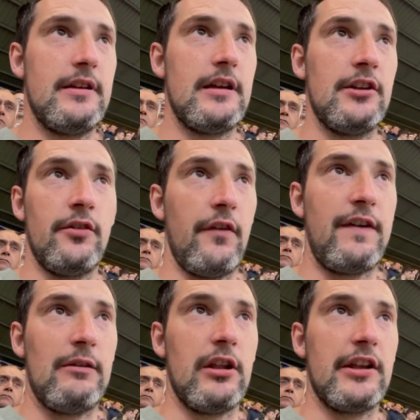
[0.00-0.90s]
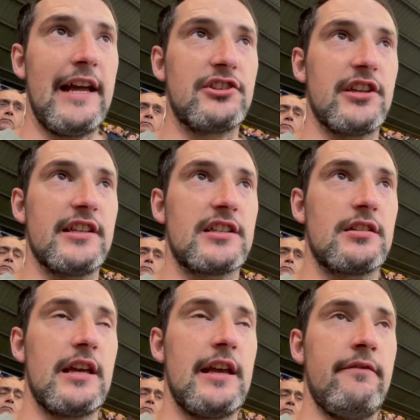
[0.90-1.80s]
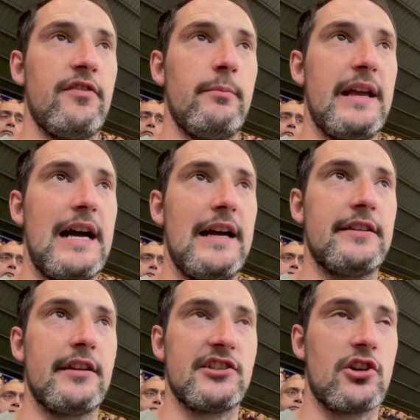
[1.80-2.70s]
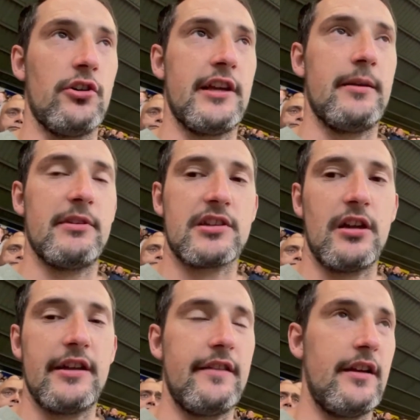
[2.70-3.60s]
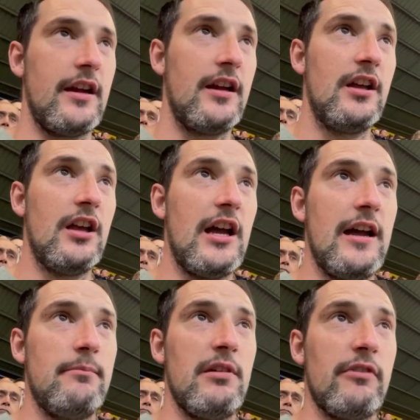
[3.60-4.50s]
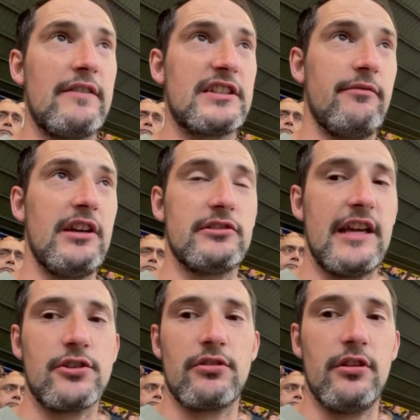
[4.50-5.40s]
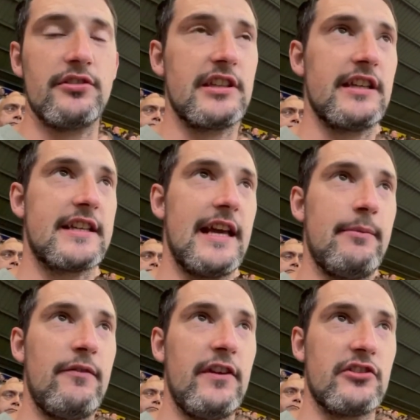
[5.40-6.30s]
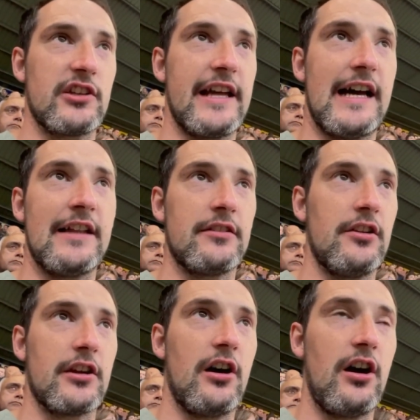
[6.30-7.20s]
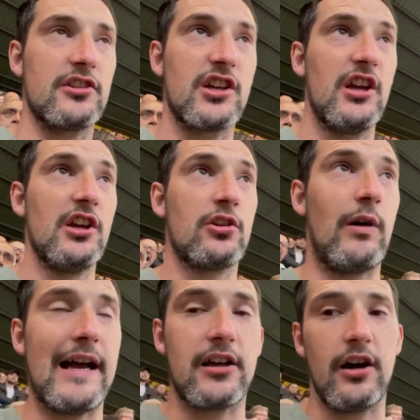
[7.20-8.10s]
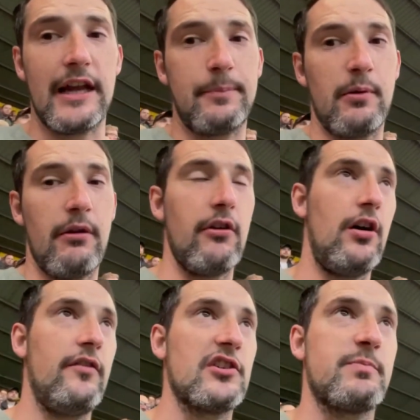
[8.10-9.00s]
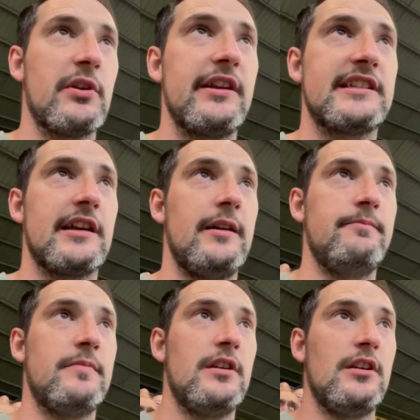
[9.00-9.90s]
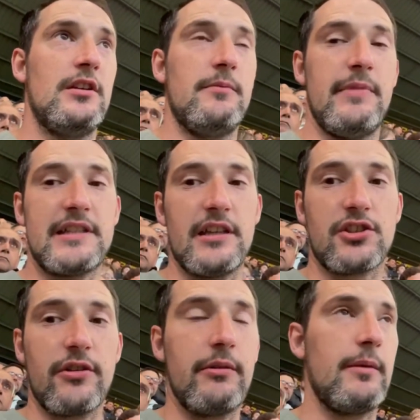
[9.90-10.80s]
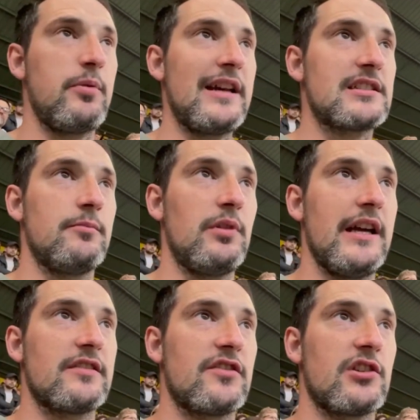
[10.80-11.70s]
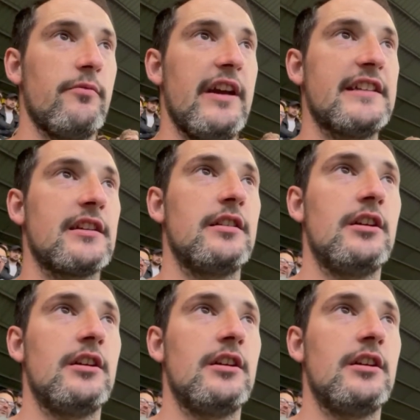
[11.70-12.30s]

Another foul on Hedges in from behind. It's Cunningham that's gone in there. The ref's in real danger of losing this game if he doesn't get a handle on the cards. Quite happy with Rovers, but he's missing the trick with the Preston players for some reason.